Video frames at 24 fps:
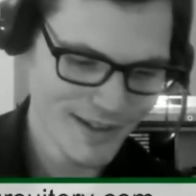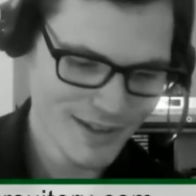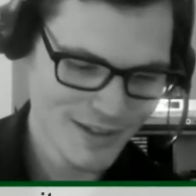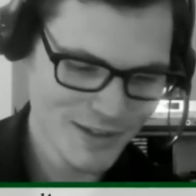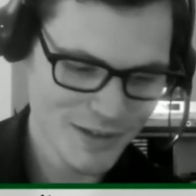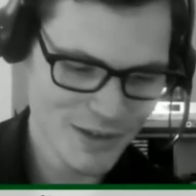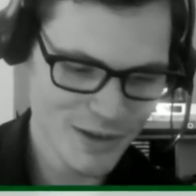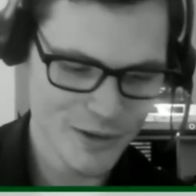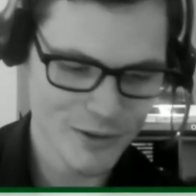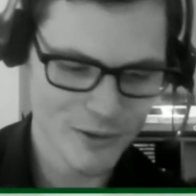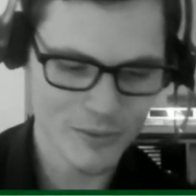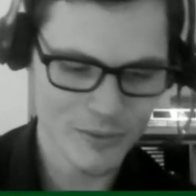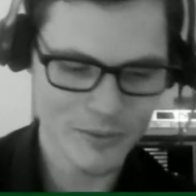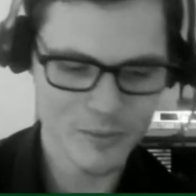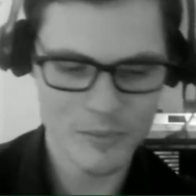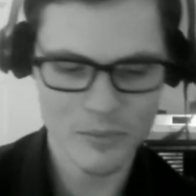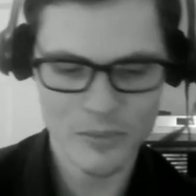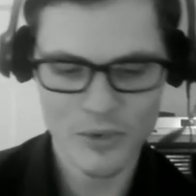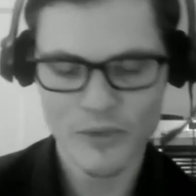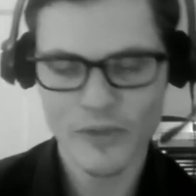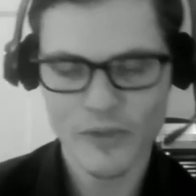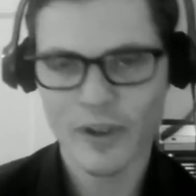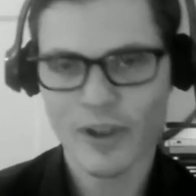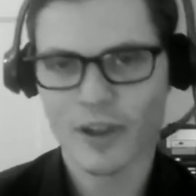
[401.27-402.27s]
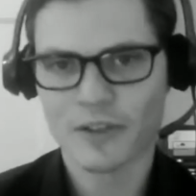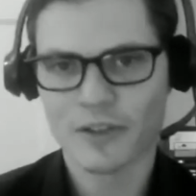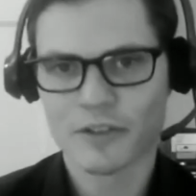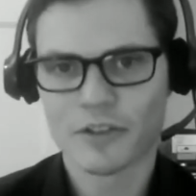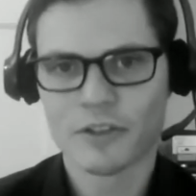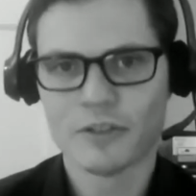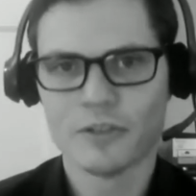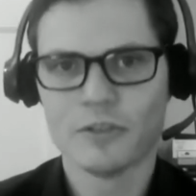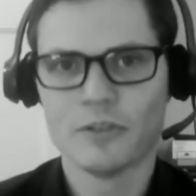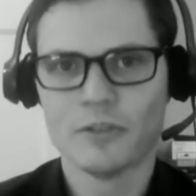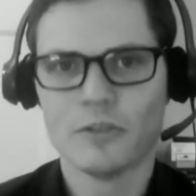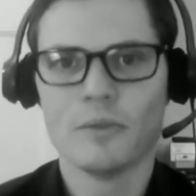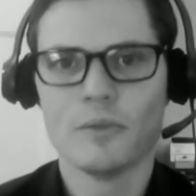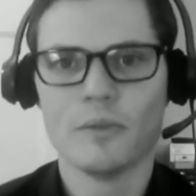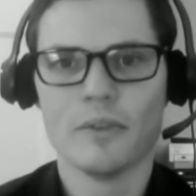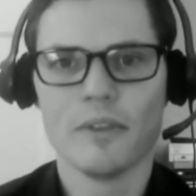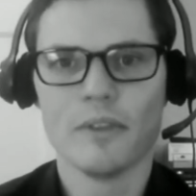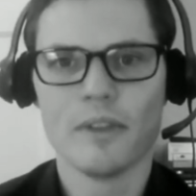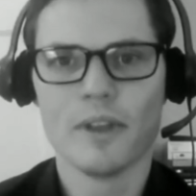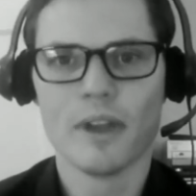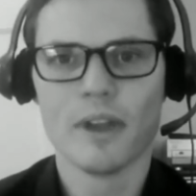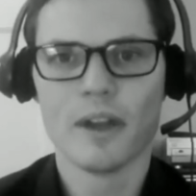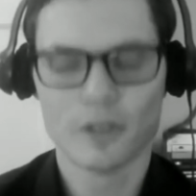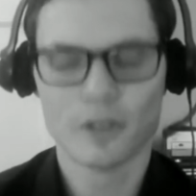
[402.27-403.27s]
So moving on to
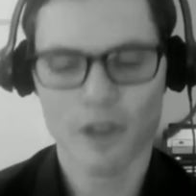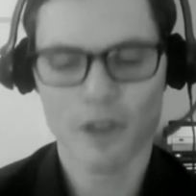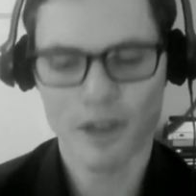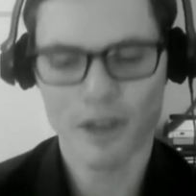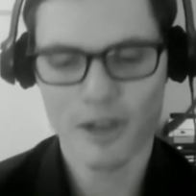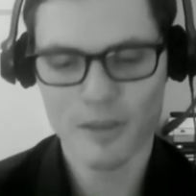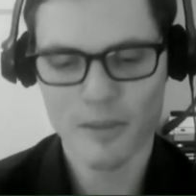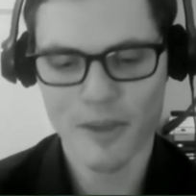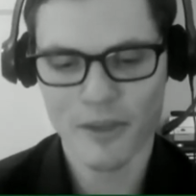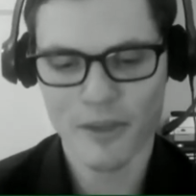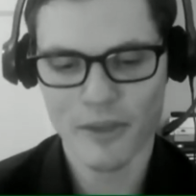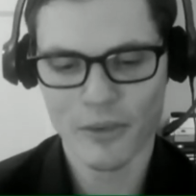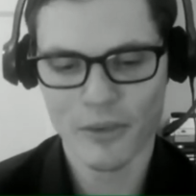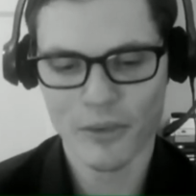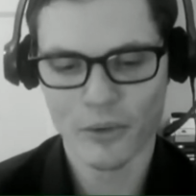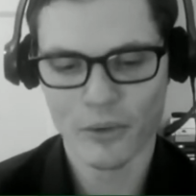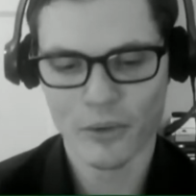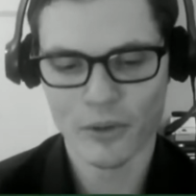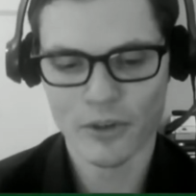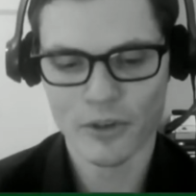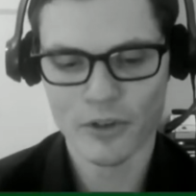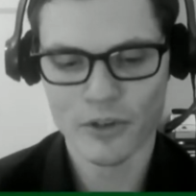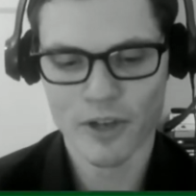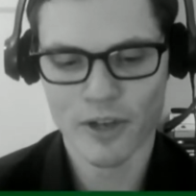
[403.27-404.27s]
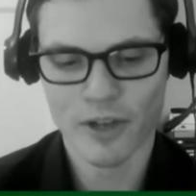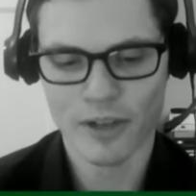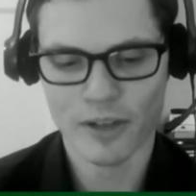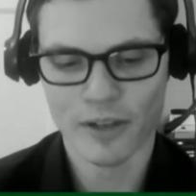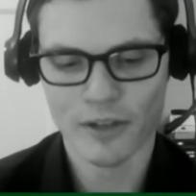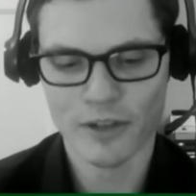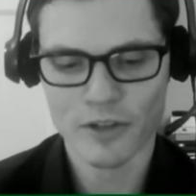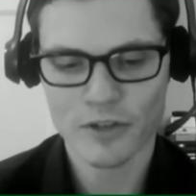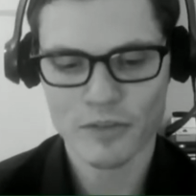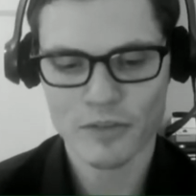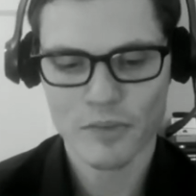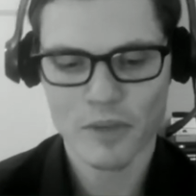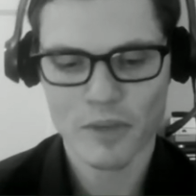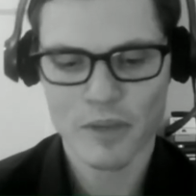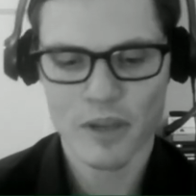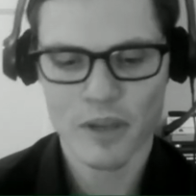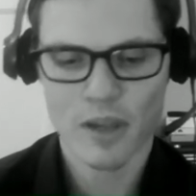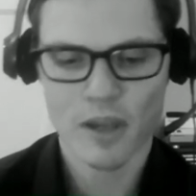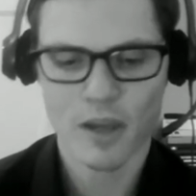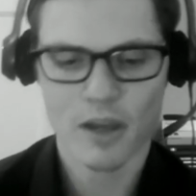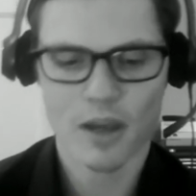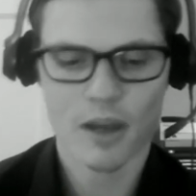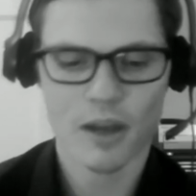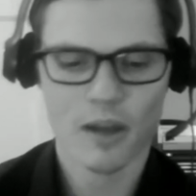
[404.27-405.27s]
talking about the Horde Challenge.
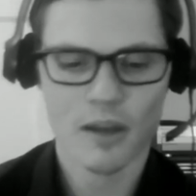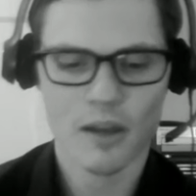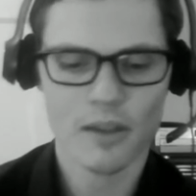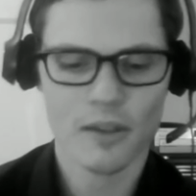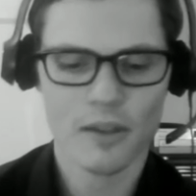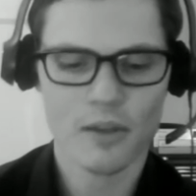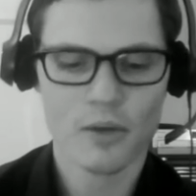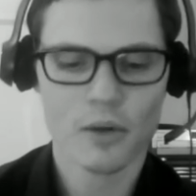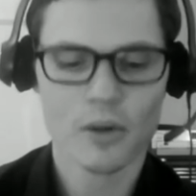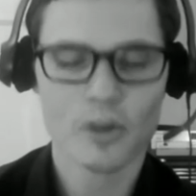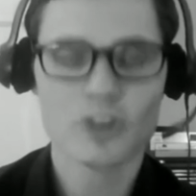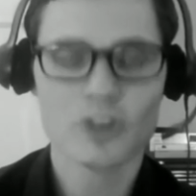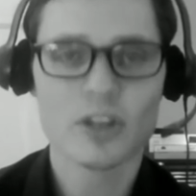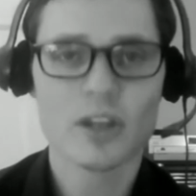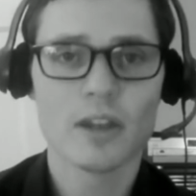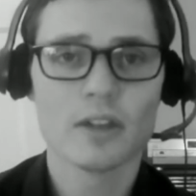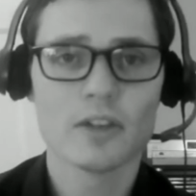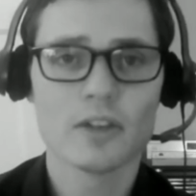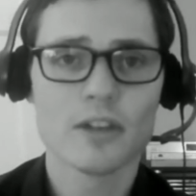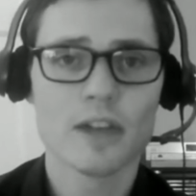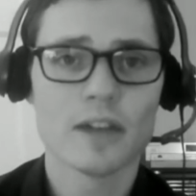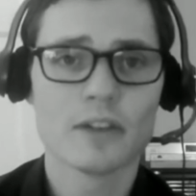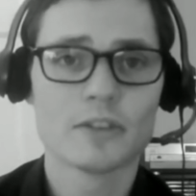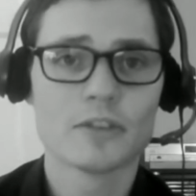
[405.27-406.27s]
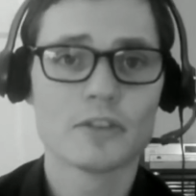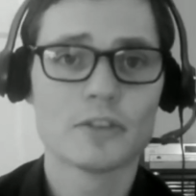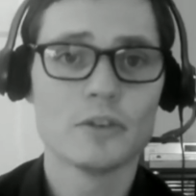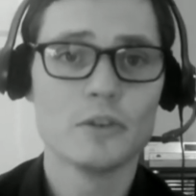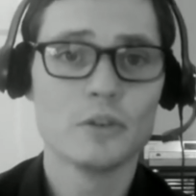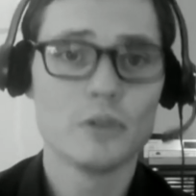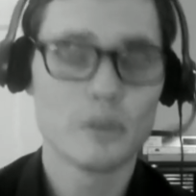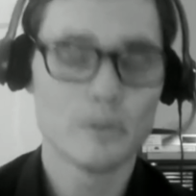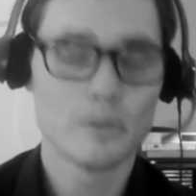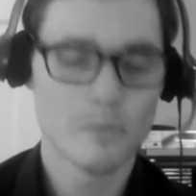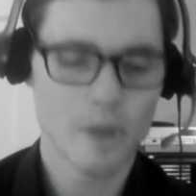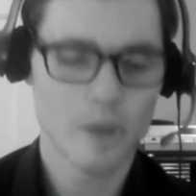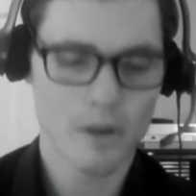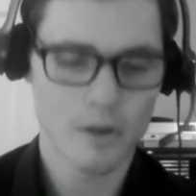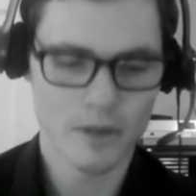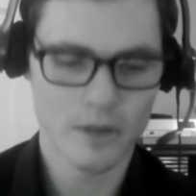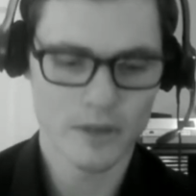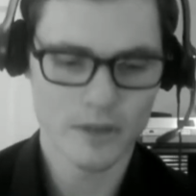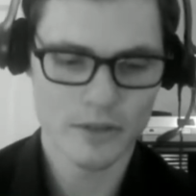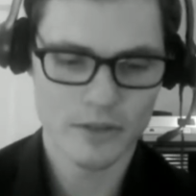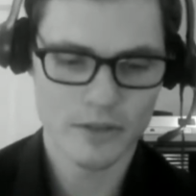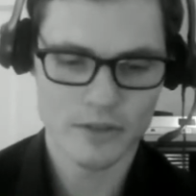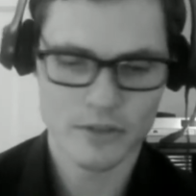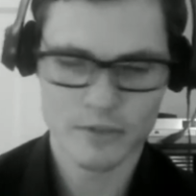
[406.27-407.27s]
The Horde Challenge has two
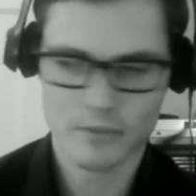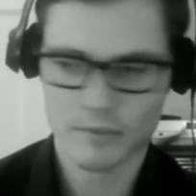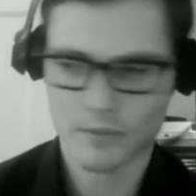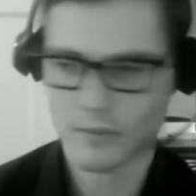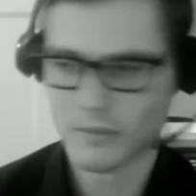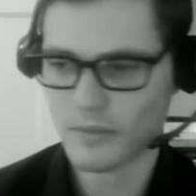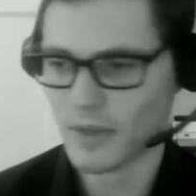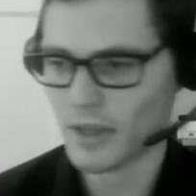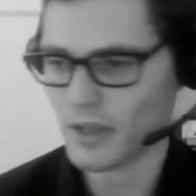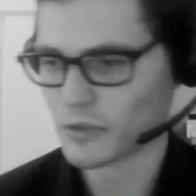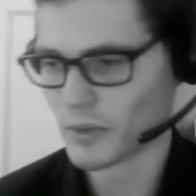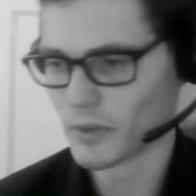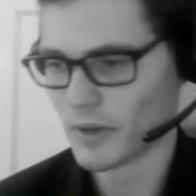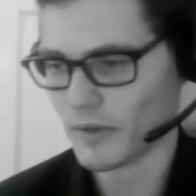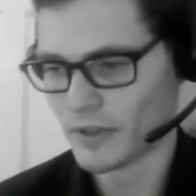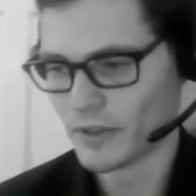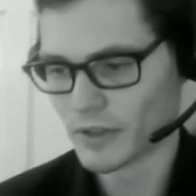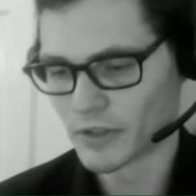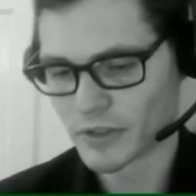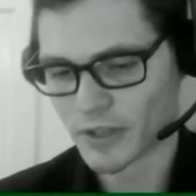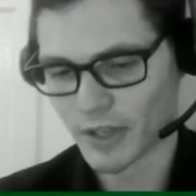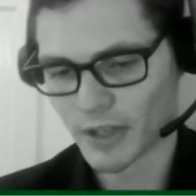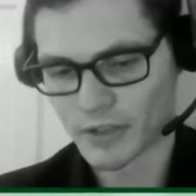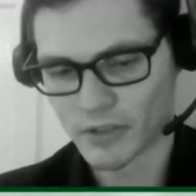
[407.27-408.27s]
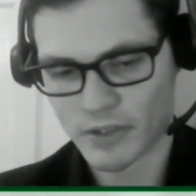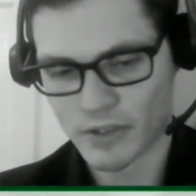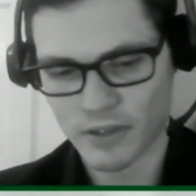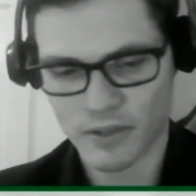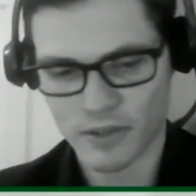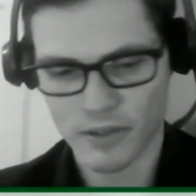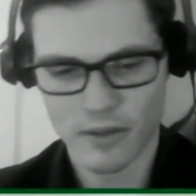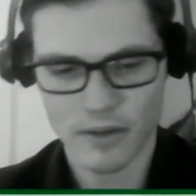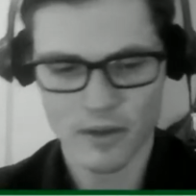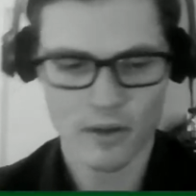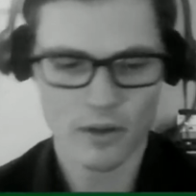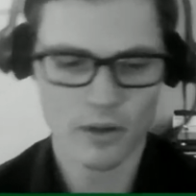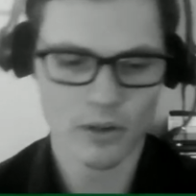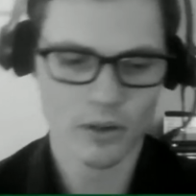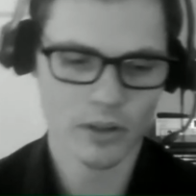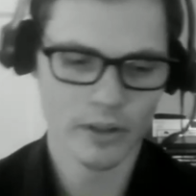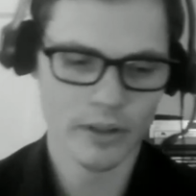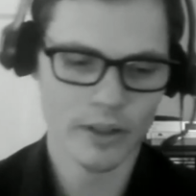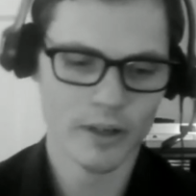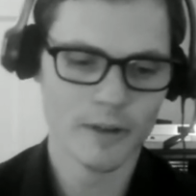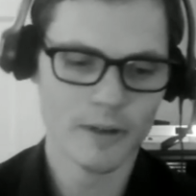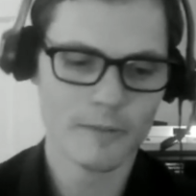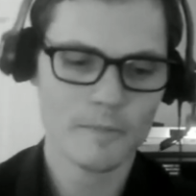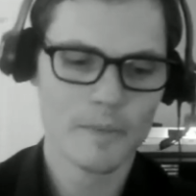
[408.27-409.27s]
components, as we've discussed
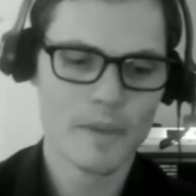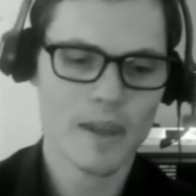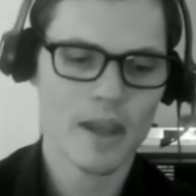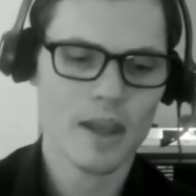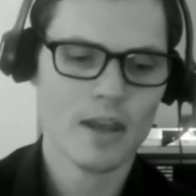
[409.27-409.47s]
earlier.